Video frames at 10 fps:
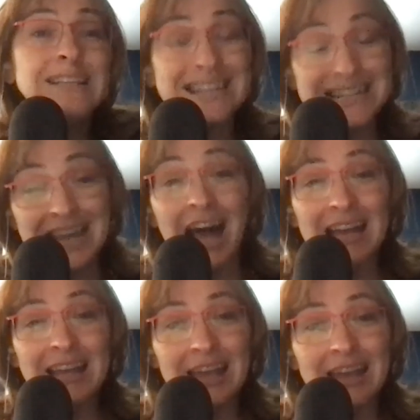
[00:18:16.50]

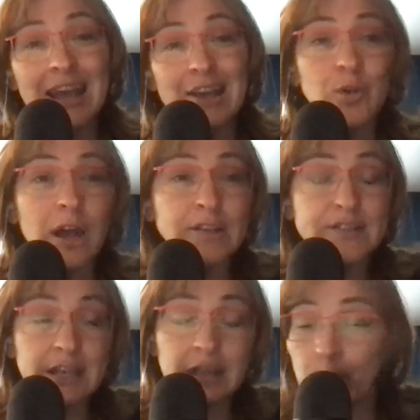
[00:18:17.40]
denying it and trying to
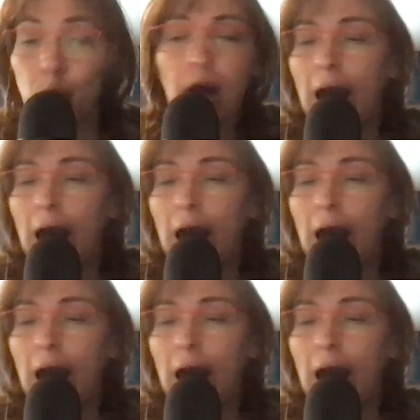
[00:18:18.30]
say like, well,